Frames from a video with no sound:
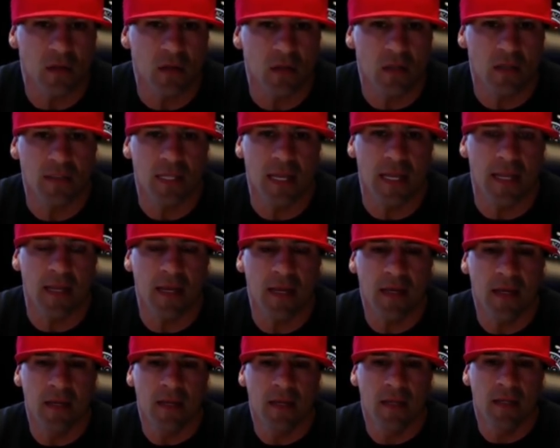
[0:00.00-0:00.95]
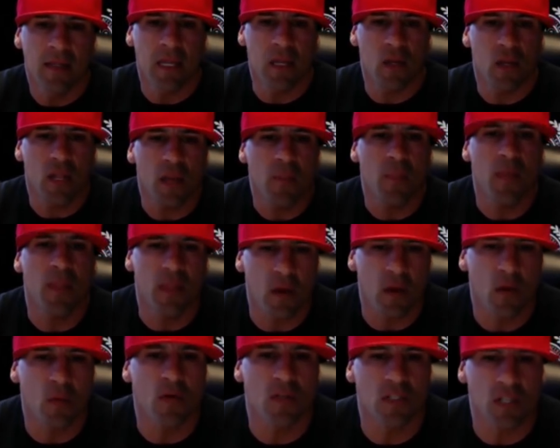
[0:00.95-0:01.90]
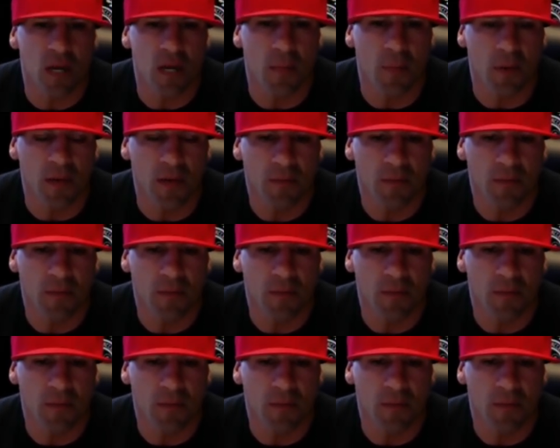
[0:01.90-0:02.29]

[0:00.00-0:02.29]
I was like, can you give me the owner's number?